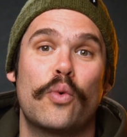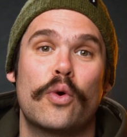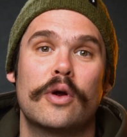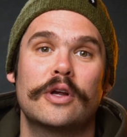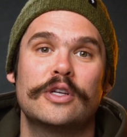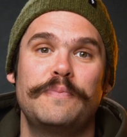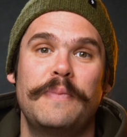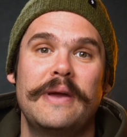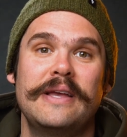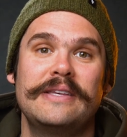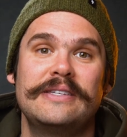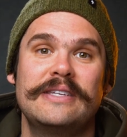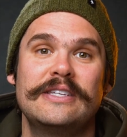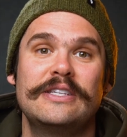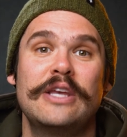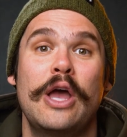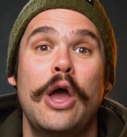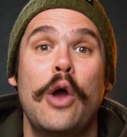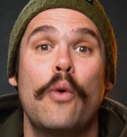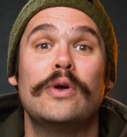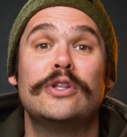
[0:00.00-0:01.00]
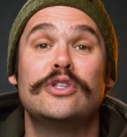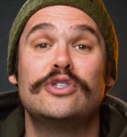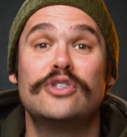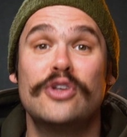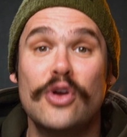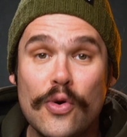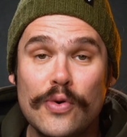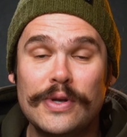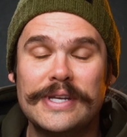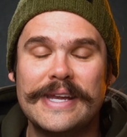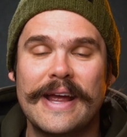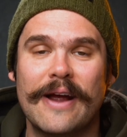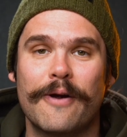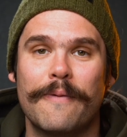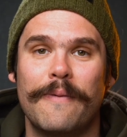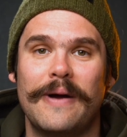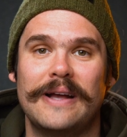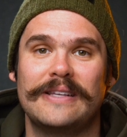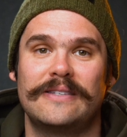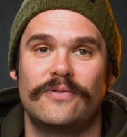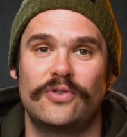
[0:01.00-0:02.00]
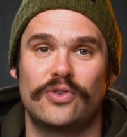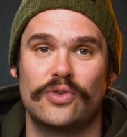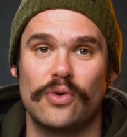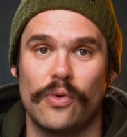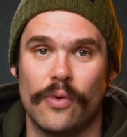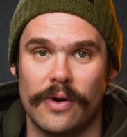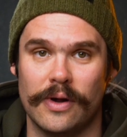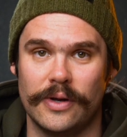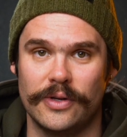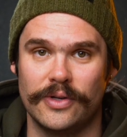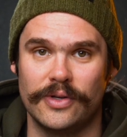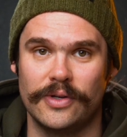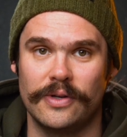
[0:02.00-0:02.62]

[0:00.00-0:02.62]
workspaces with two terabytes of storage.